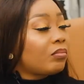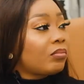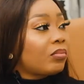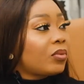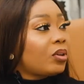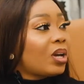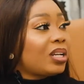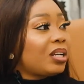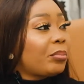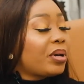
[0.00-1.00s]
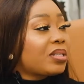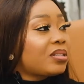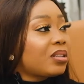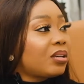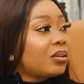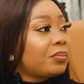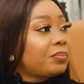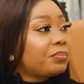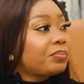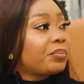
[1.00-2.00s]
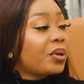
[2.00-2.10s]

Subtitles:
he's leaving you for the wolves.